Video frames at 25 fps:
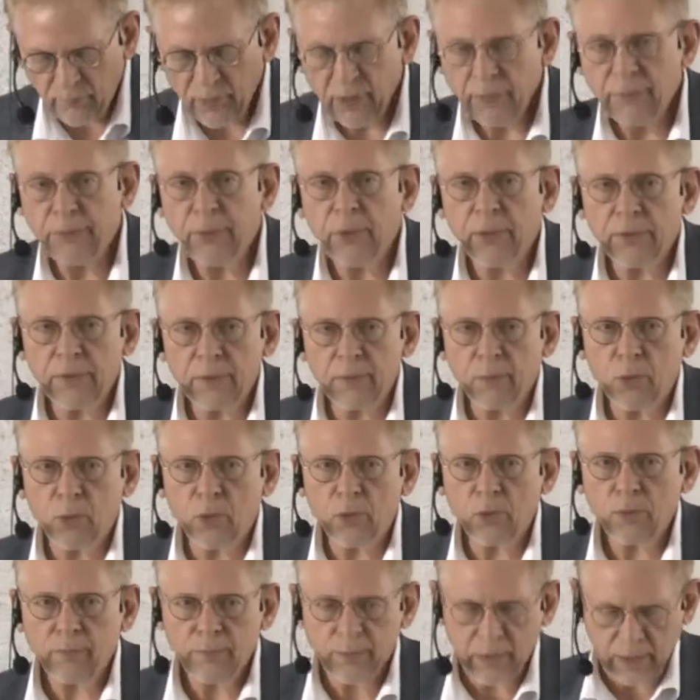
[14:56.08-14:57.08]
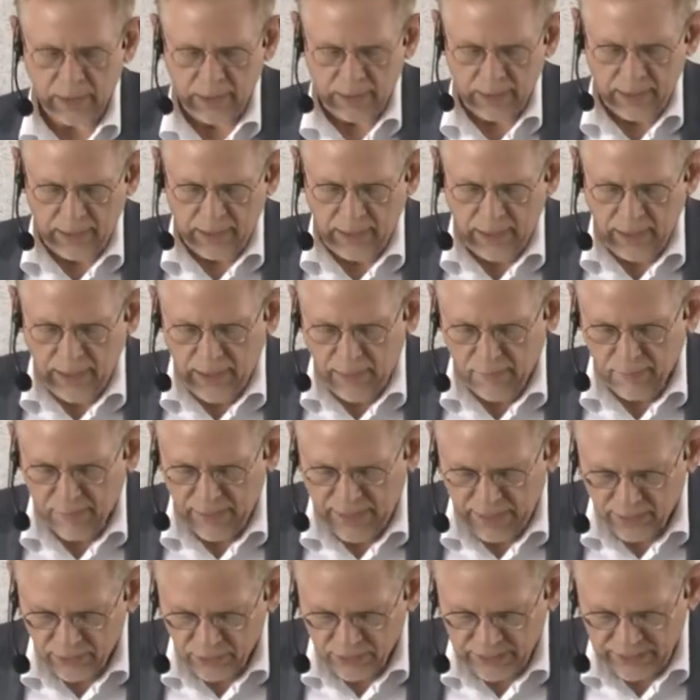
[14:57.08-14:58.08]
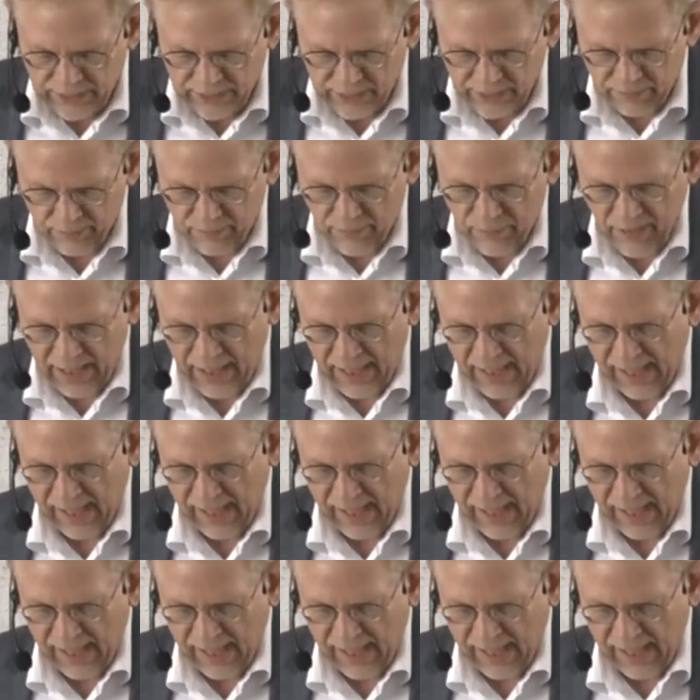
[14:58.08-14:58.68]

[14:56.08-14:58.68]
Furthermore, Marxism